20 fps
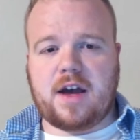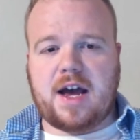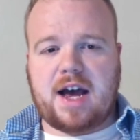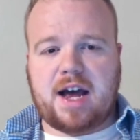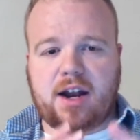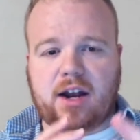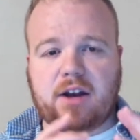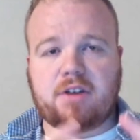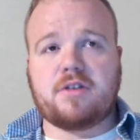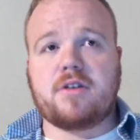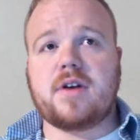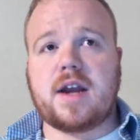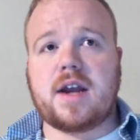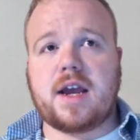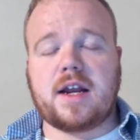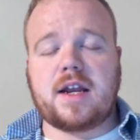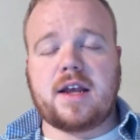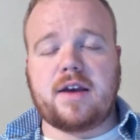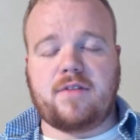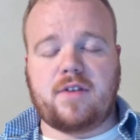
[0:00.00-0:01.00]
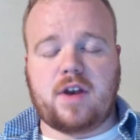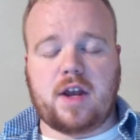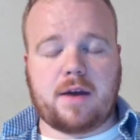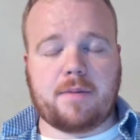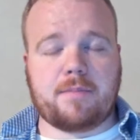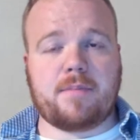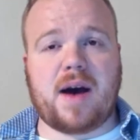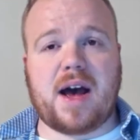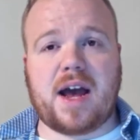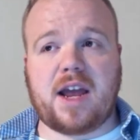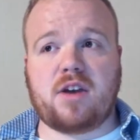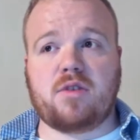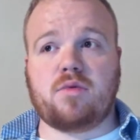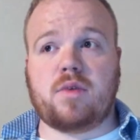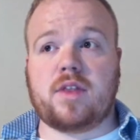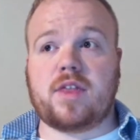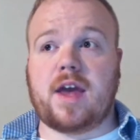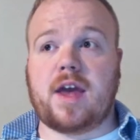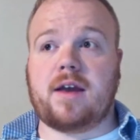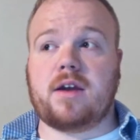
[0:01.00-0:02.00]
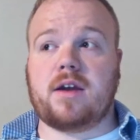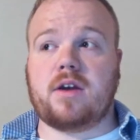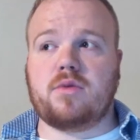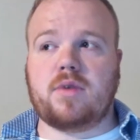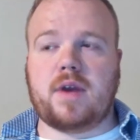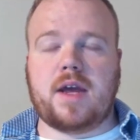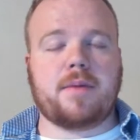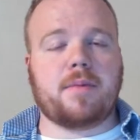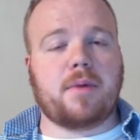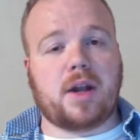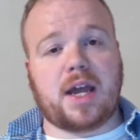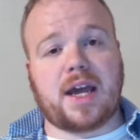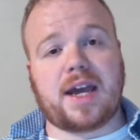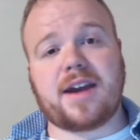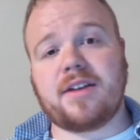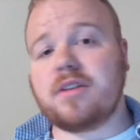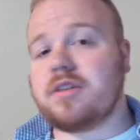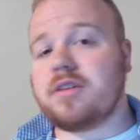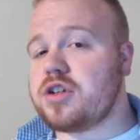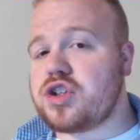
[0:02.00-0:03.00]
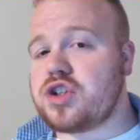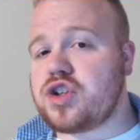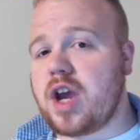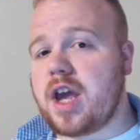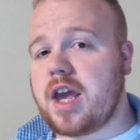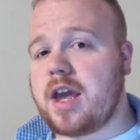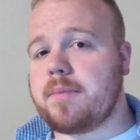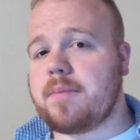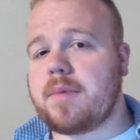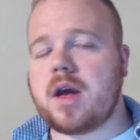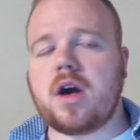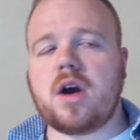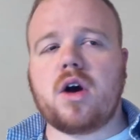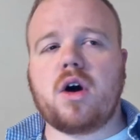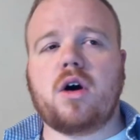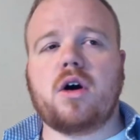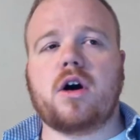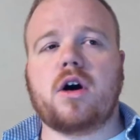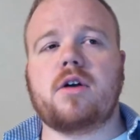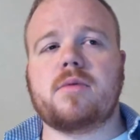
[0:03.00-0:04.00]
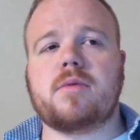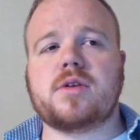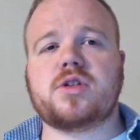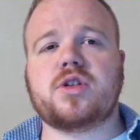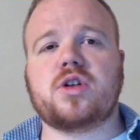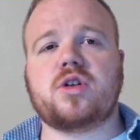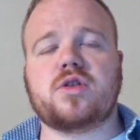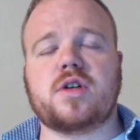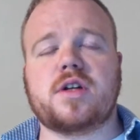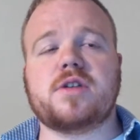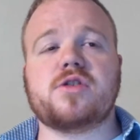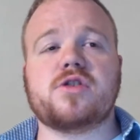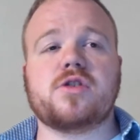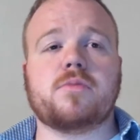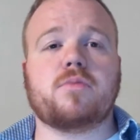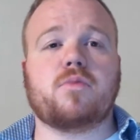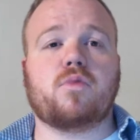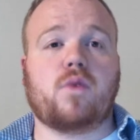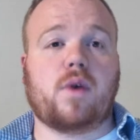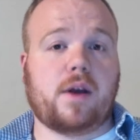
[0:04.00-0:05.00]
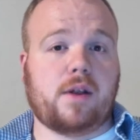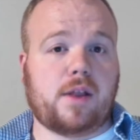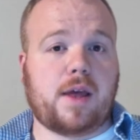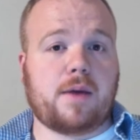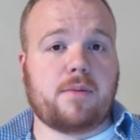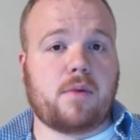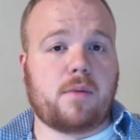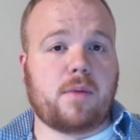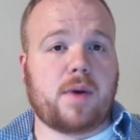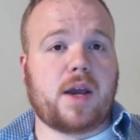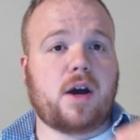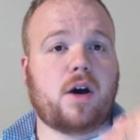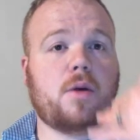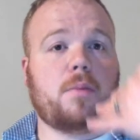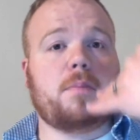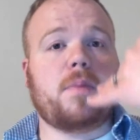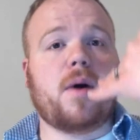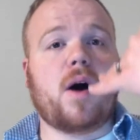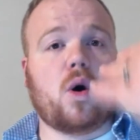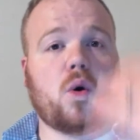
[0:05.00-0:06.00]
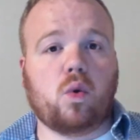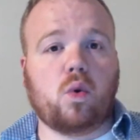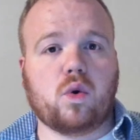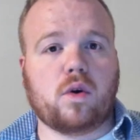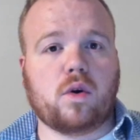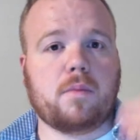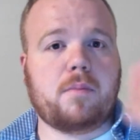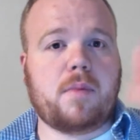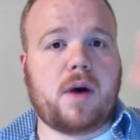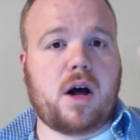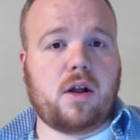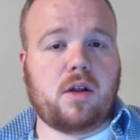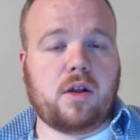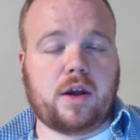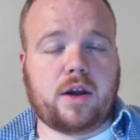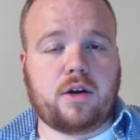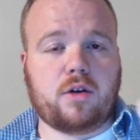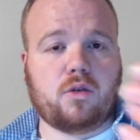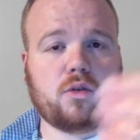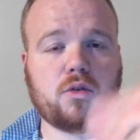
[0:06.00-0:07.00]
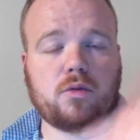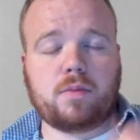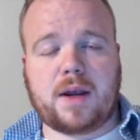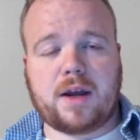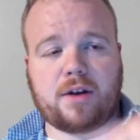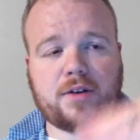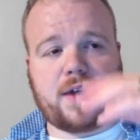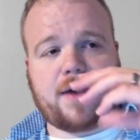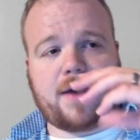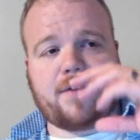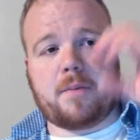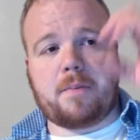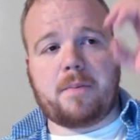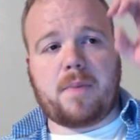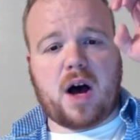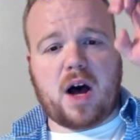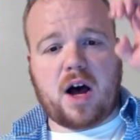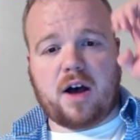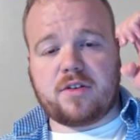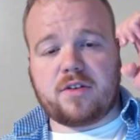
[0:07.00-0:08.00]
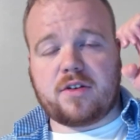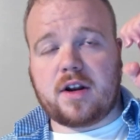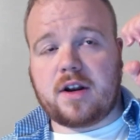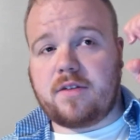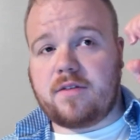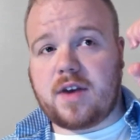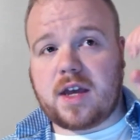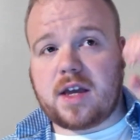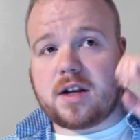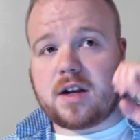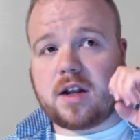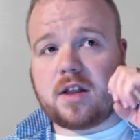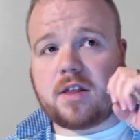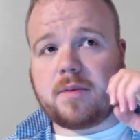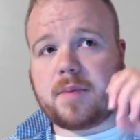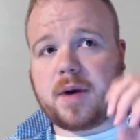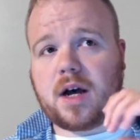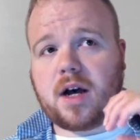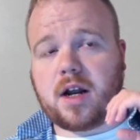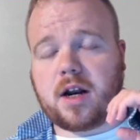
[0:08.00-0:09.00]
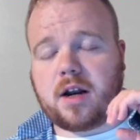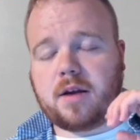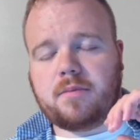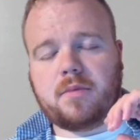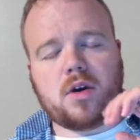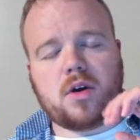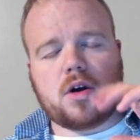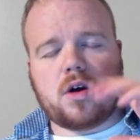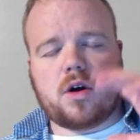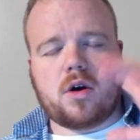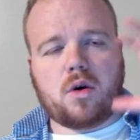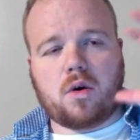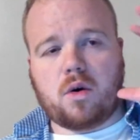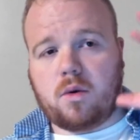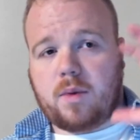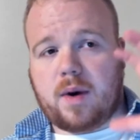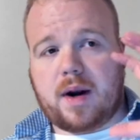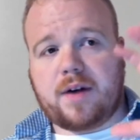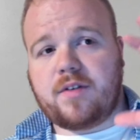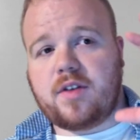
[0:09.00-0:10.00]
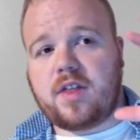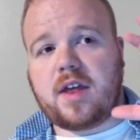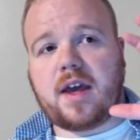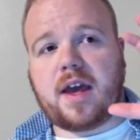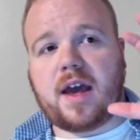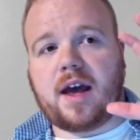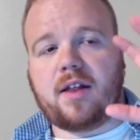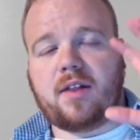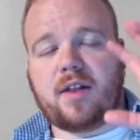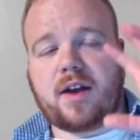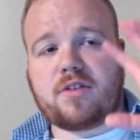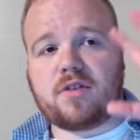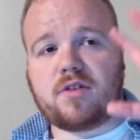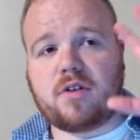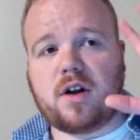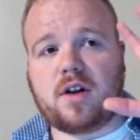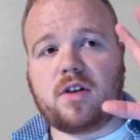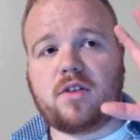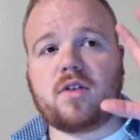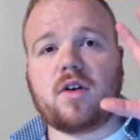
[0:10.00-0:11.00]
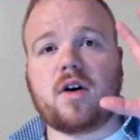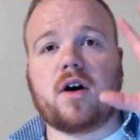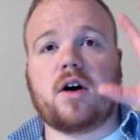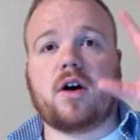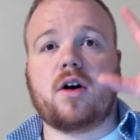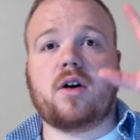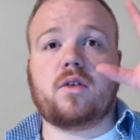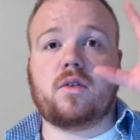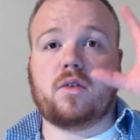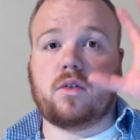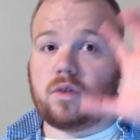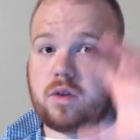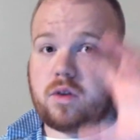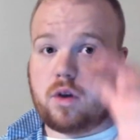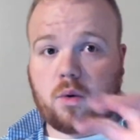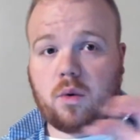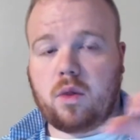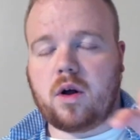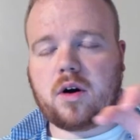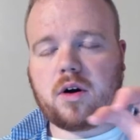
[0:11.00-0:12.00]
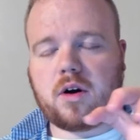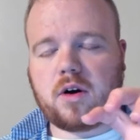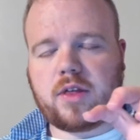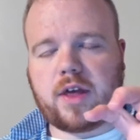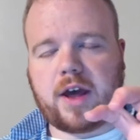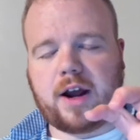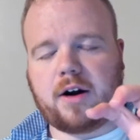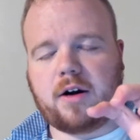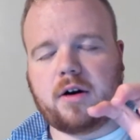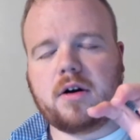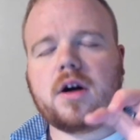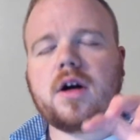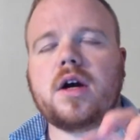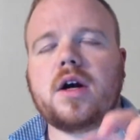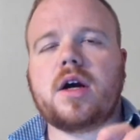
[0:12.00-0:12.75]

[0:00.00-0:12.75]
high electronegativity combined with a unique molecular shape are going to result in some really what we call polar molecules because they have a positive end on the bottom or wherever the electrons are no longer there